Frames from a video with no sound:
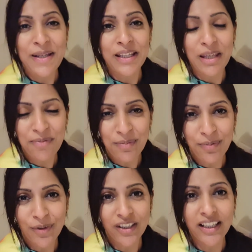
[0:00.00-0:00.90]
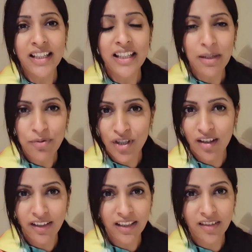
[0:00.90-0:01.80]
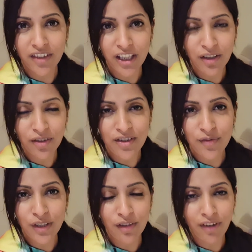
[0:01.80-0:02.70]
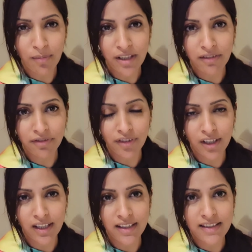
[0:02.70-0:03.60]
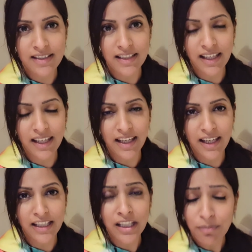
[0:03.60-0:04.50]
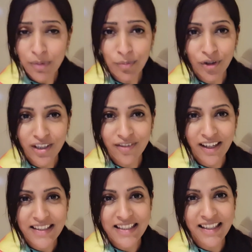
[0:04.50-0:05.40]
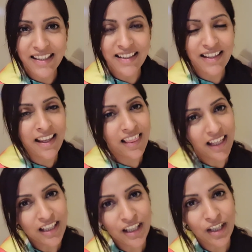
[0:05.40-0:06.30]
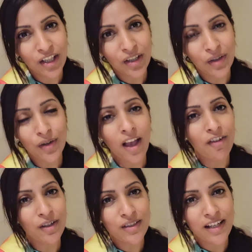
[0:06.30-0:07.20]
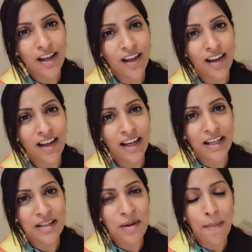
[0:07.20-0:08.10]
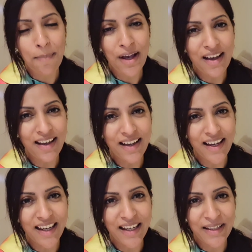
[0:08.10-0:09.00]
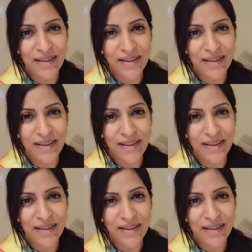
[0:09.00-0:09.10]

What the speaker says: Keep supporting, keep sharing the videos with your family and friends, and keep me motivated. Thank you. Have a good night. Bye.